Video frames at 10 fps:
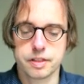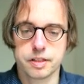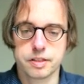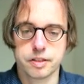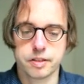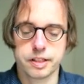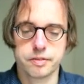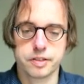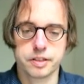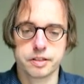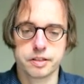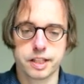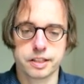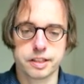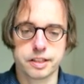so if
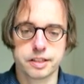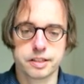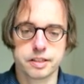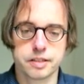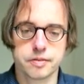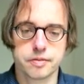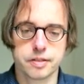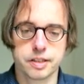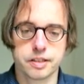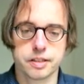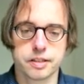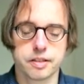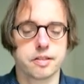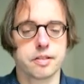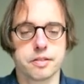that is
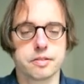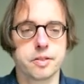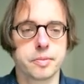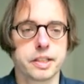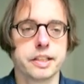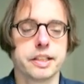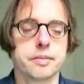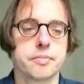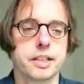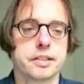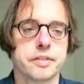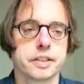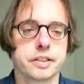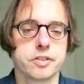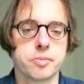typically in multivariate
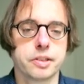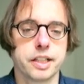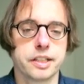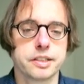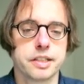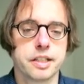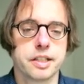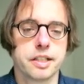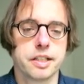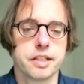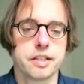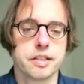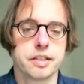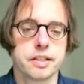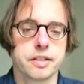normal case,
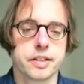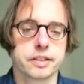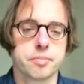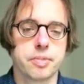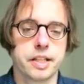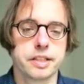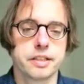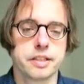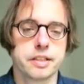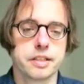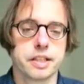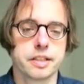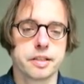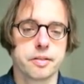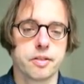the vector pi,
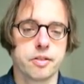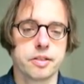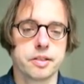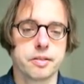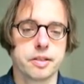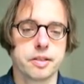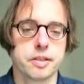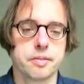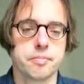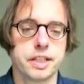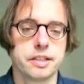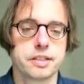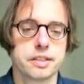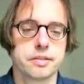then all the means